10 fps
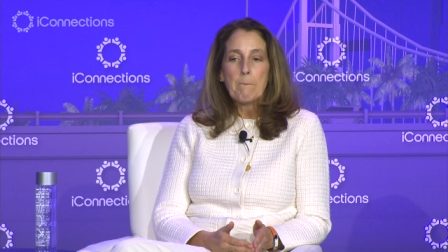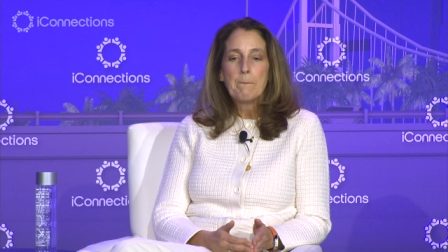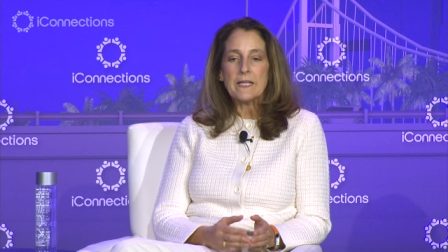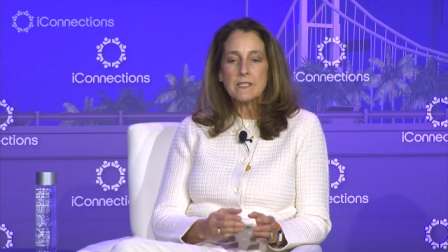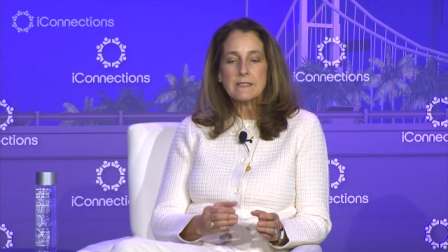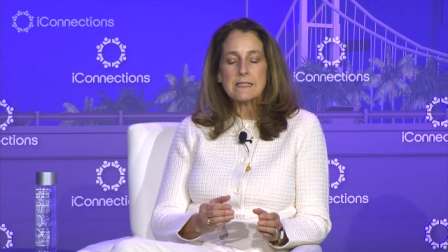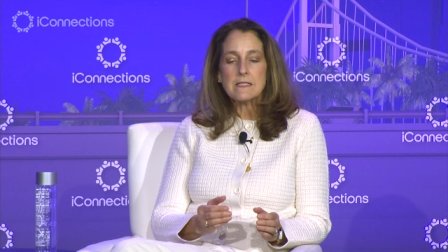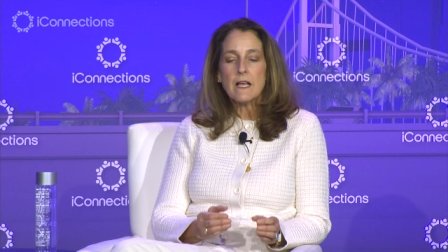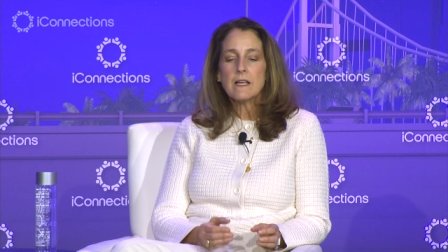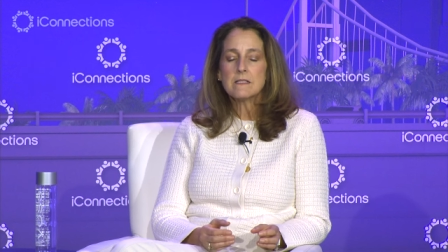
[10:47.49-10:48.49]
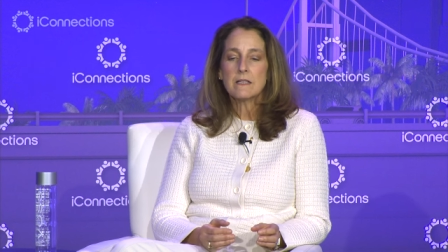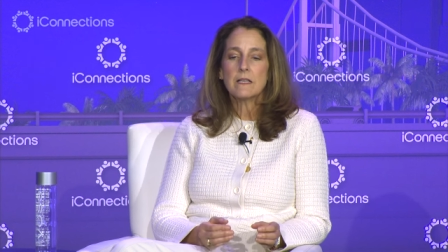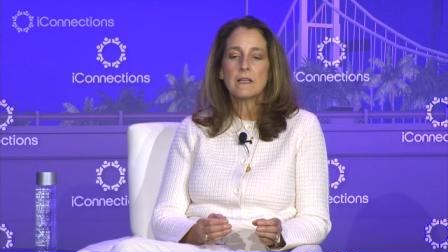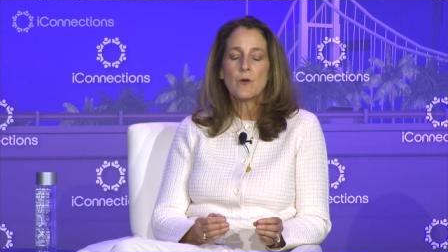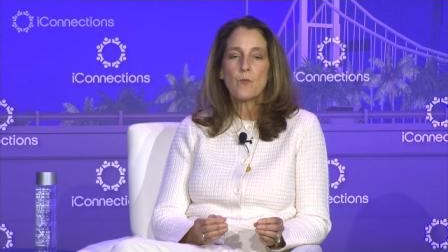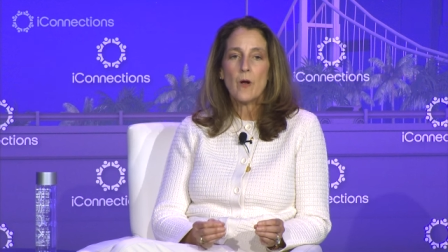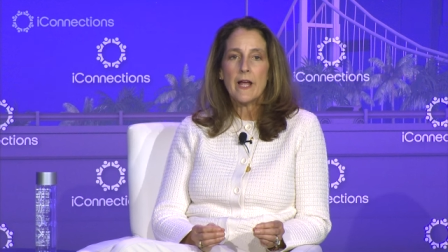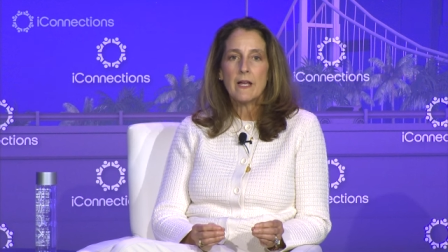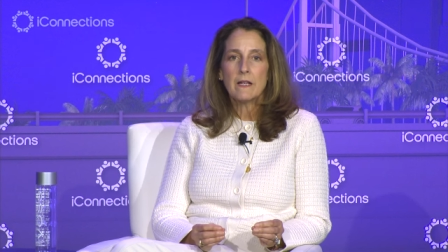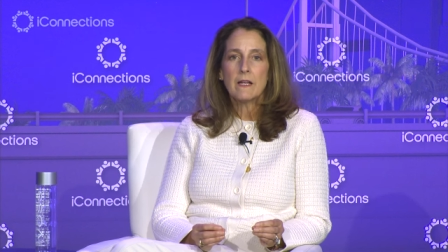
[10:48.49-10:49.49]
but to size it in a
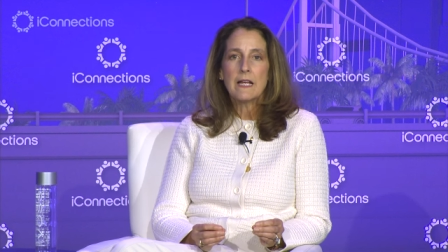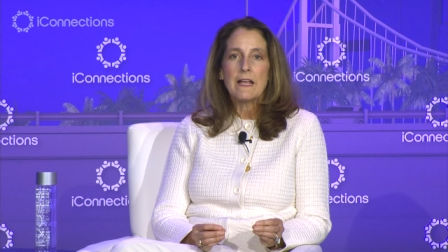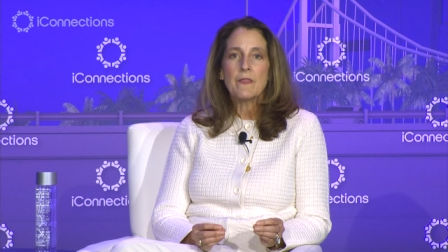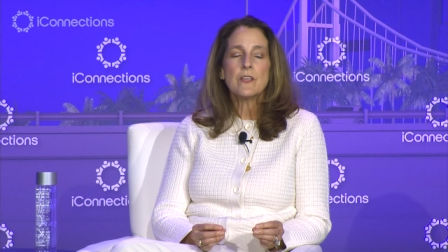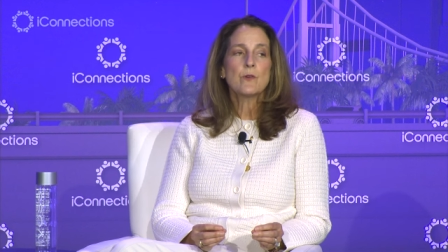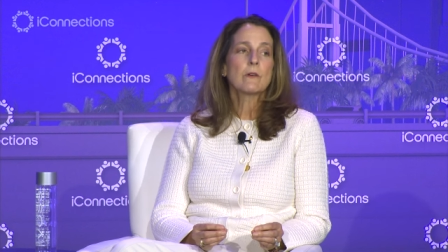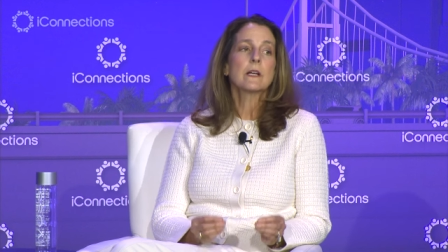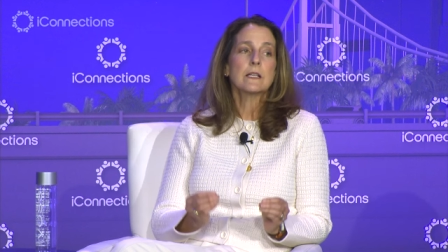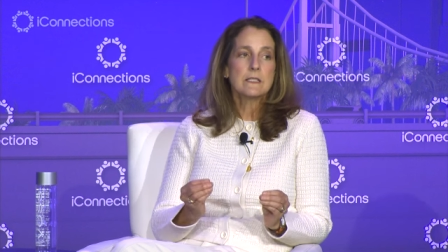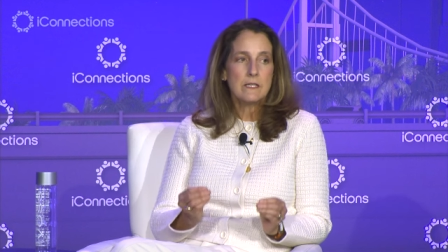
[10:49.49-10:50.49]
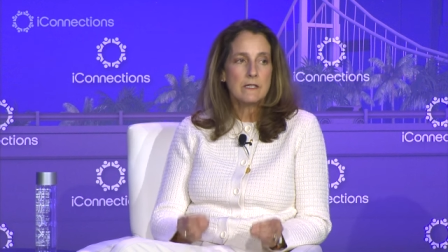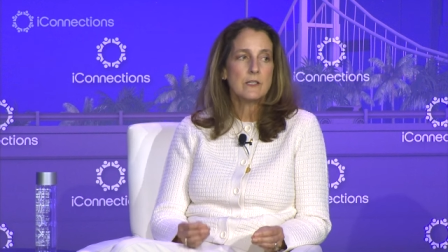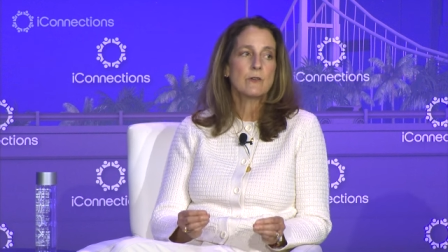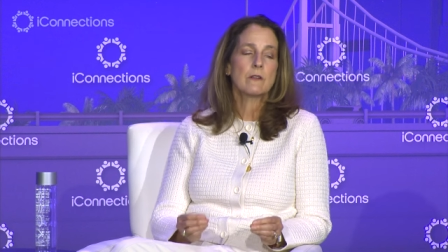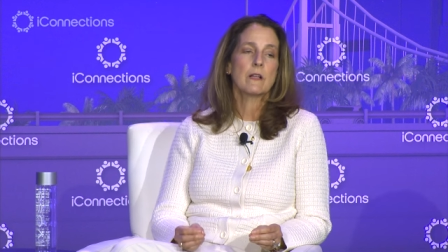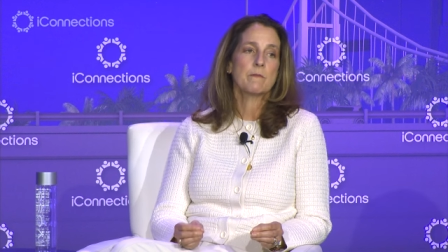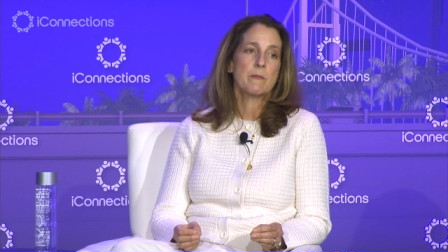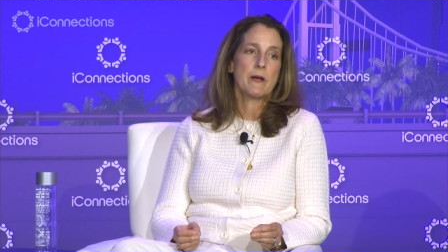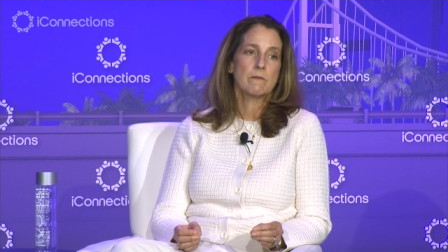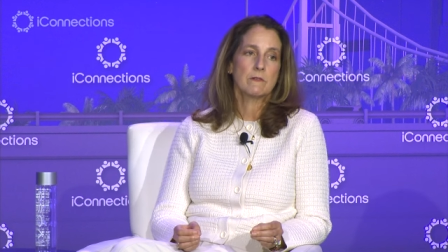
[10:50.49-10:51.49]
way that you can continue to climb the
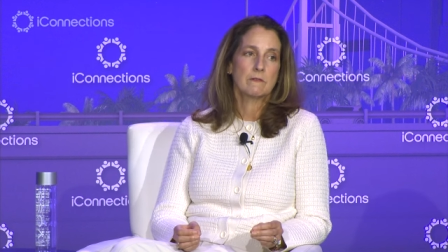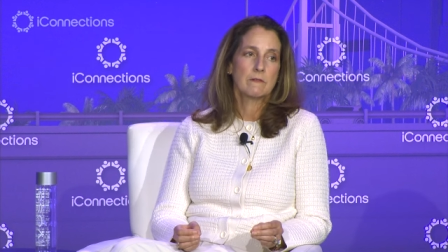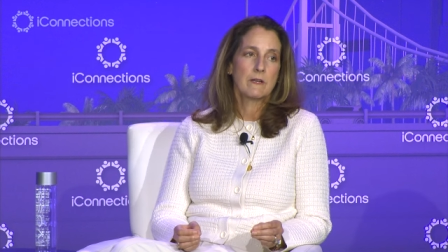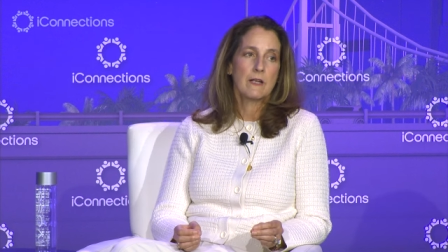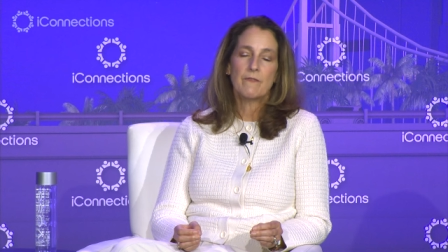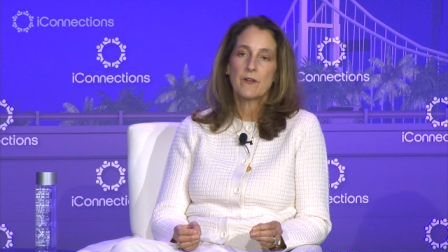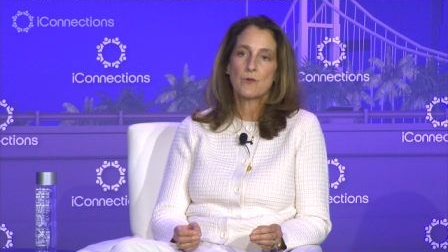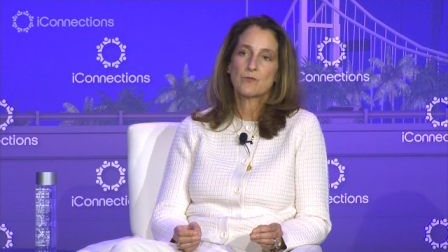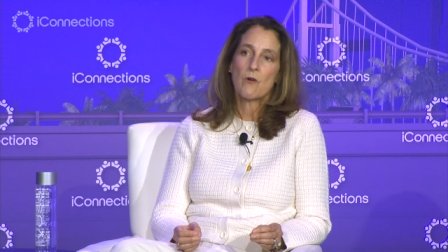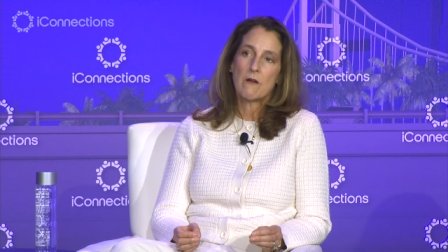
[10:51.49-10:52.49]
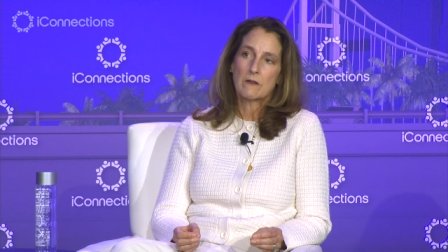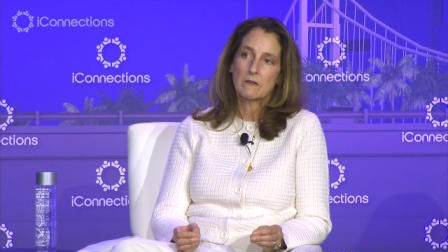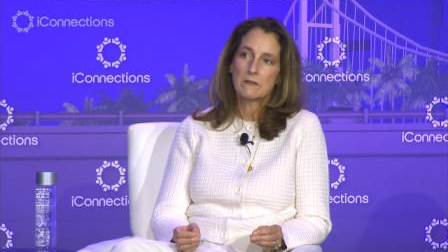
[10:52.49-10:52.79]
mountain if it goes wrong.